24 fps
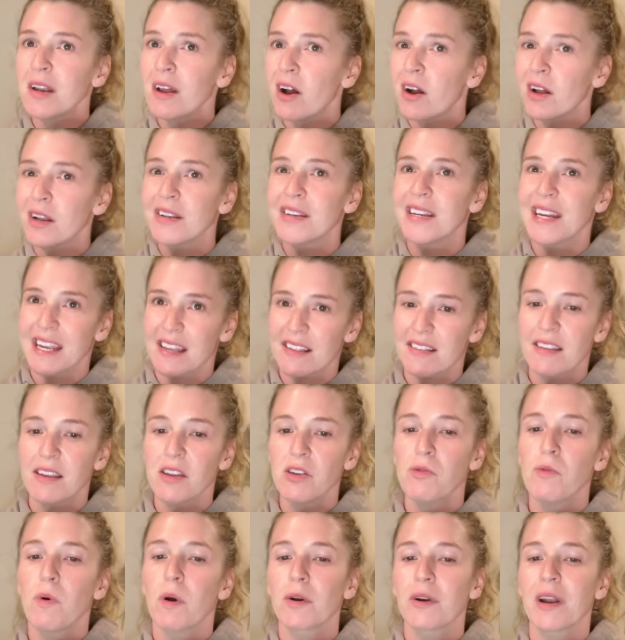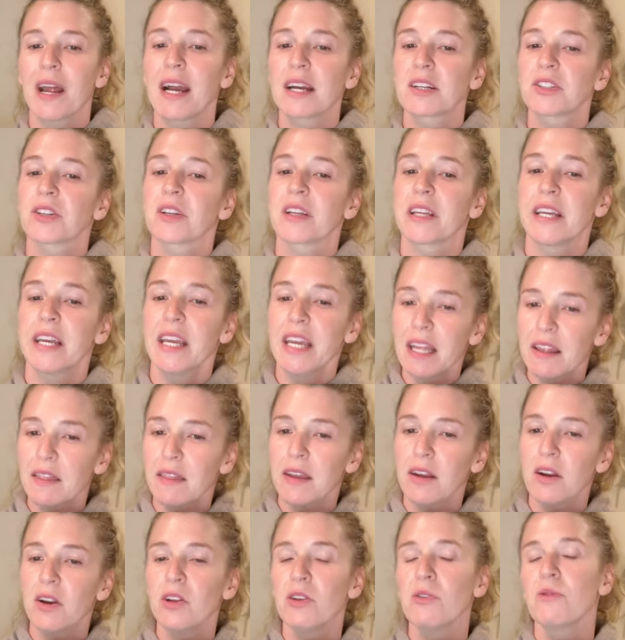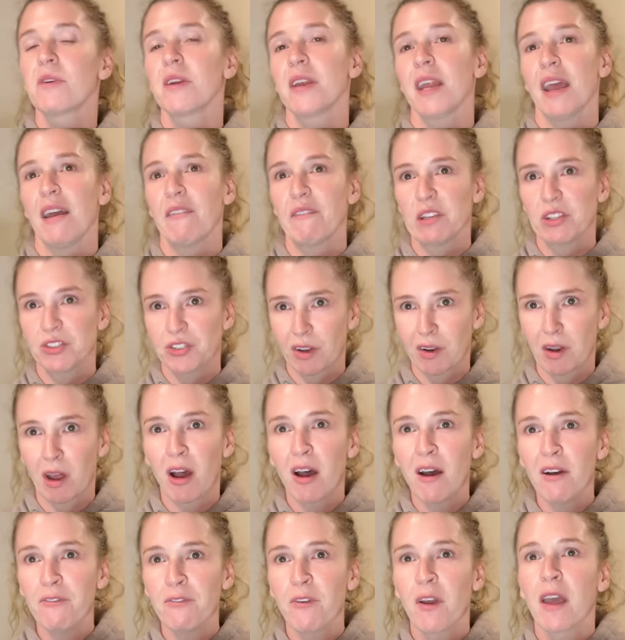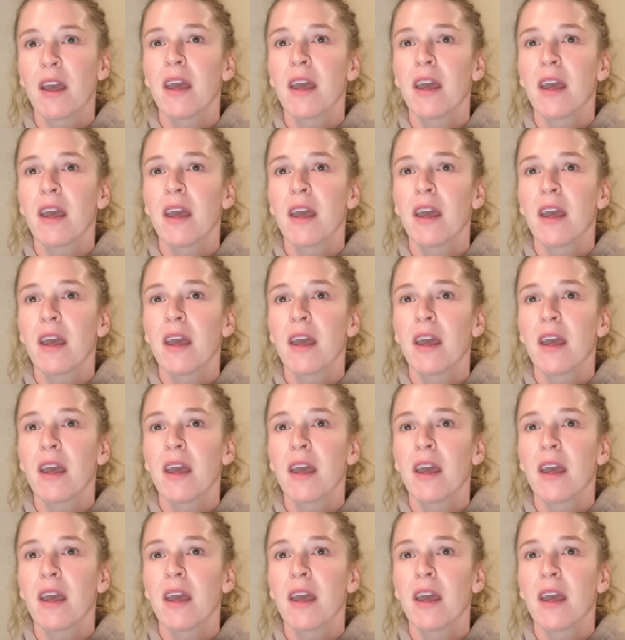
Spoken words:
on days that you aren't actually in there, you can have it shut off